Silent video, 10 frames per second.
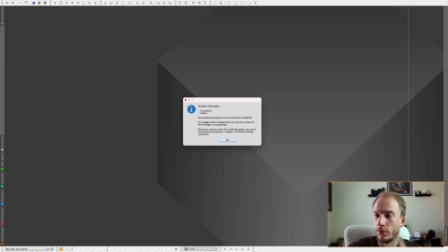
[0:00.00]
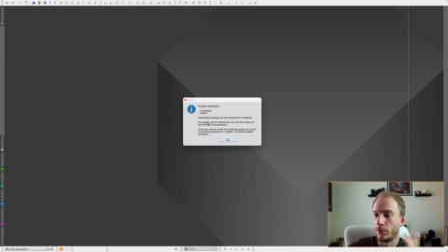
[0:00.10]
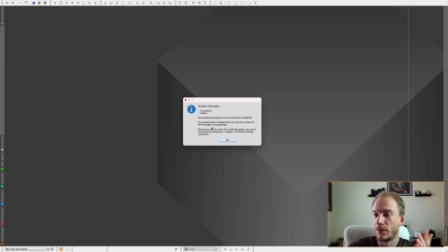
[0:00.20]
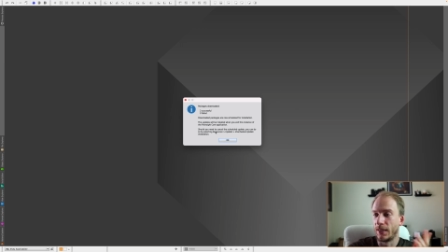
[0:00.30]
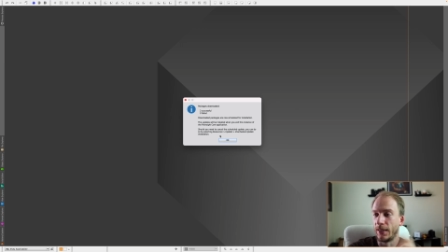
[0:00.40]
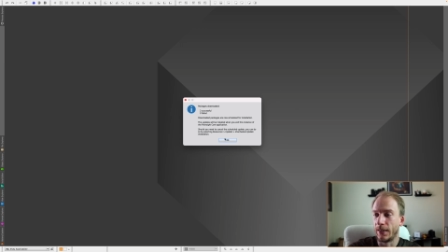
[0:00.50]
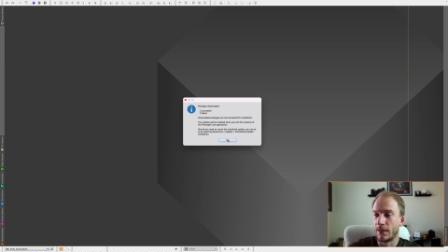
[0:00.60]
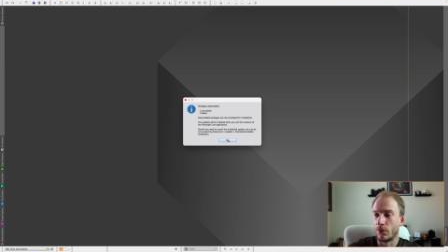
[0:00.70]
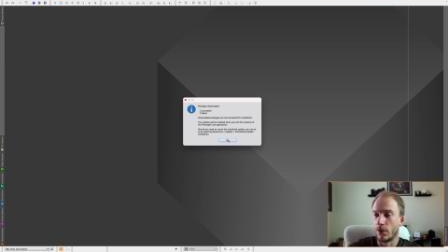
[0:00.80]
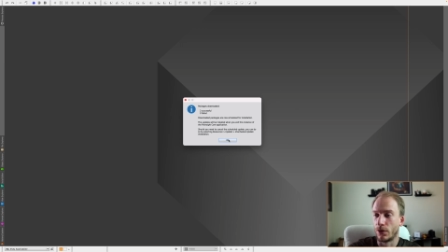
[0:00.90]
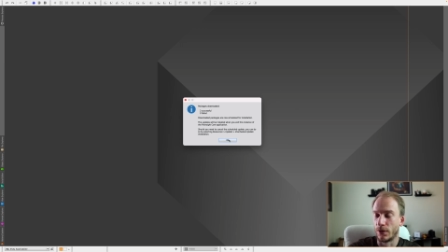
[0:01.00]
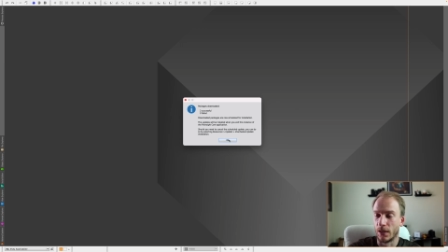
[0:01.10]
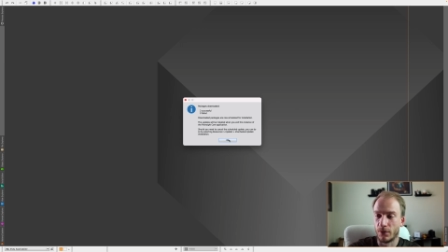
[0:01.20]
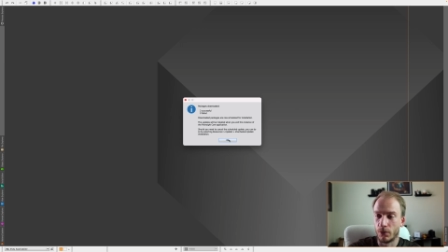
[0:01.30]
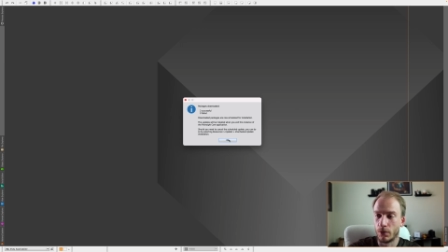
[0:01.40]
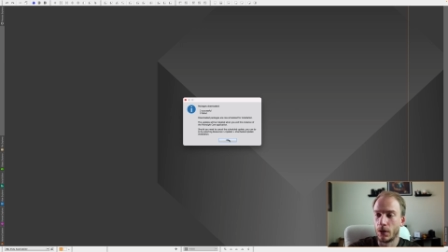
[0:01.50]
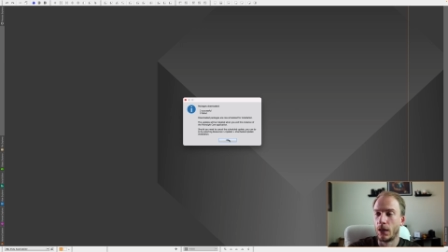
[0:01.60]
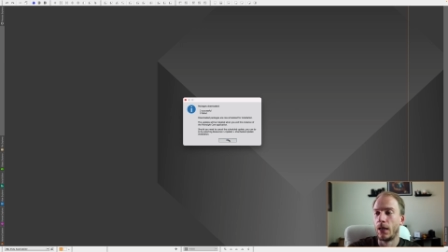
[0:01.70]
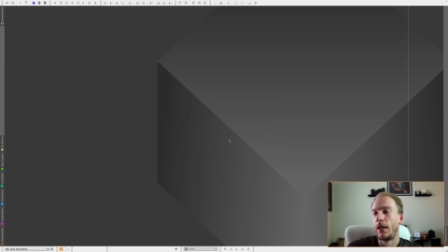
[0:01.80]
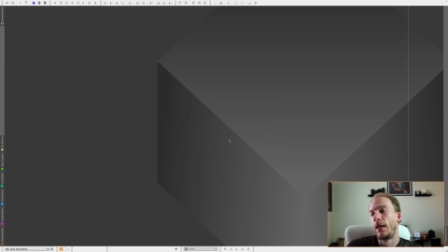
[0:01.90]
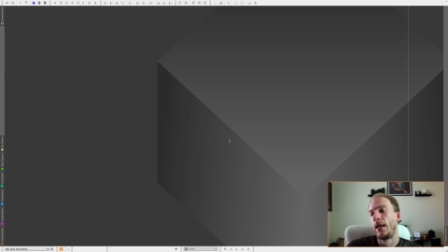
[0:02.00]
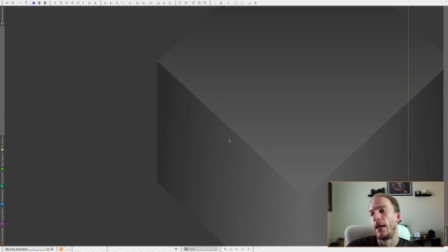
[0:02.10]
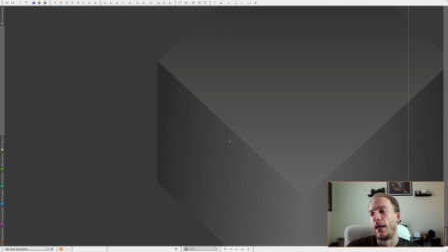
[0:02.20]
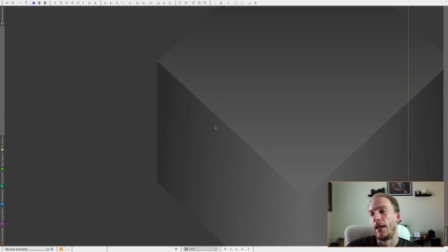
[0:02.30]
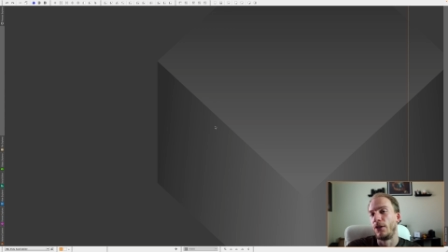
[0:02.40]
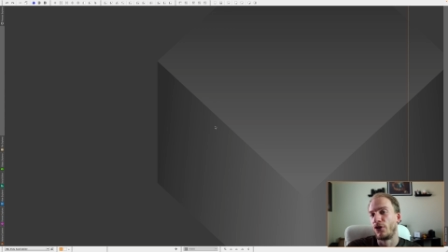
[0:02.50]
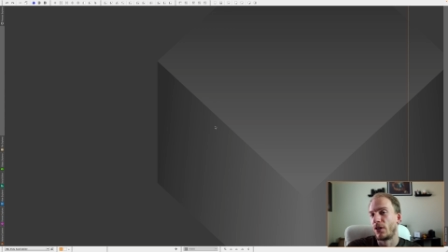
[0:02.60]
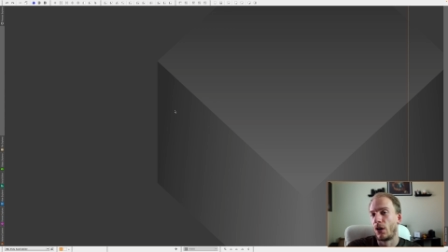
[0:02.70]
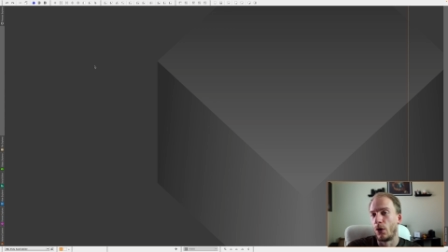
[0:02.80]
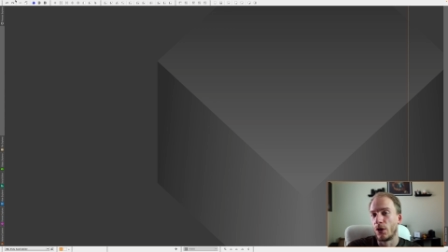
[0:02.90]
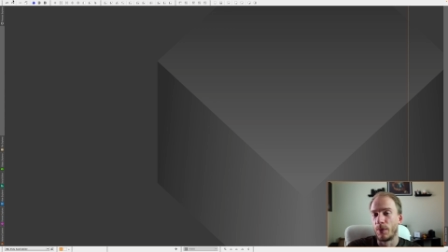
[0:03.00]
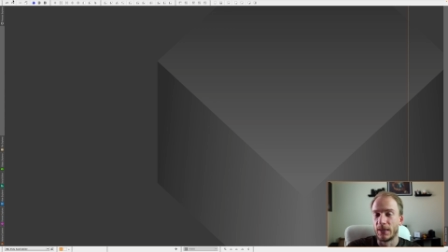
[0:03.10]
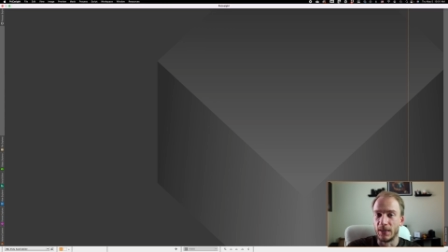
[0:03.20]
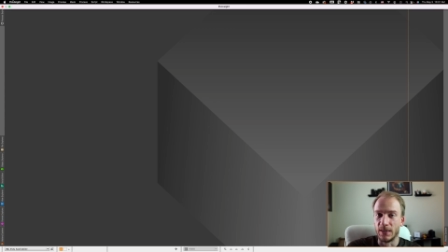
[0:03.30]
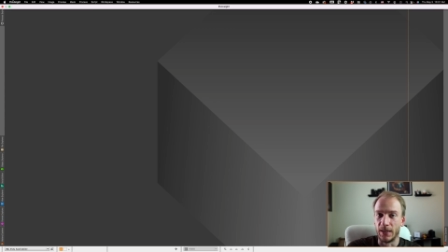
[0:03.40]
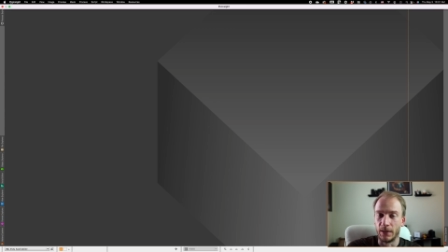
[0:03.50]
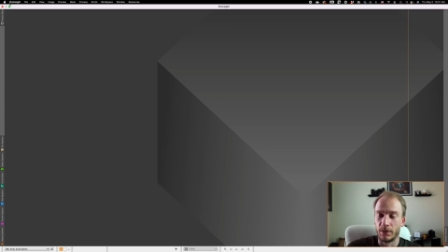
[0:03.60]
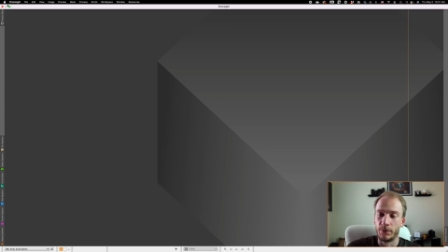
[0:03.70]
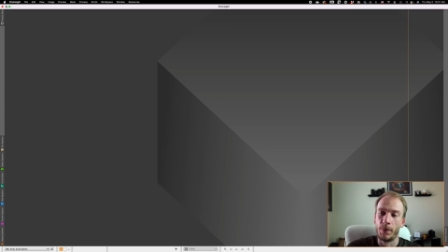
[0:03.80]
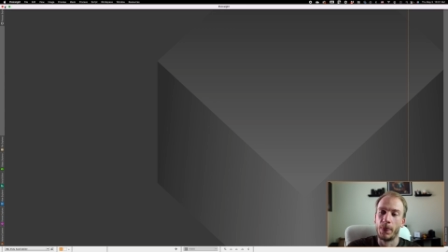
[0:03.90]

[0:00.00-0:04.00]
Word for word: saying it was successful, and just close PixInsight.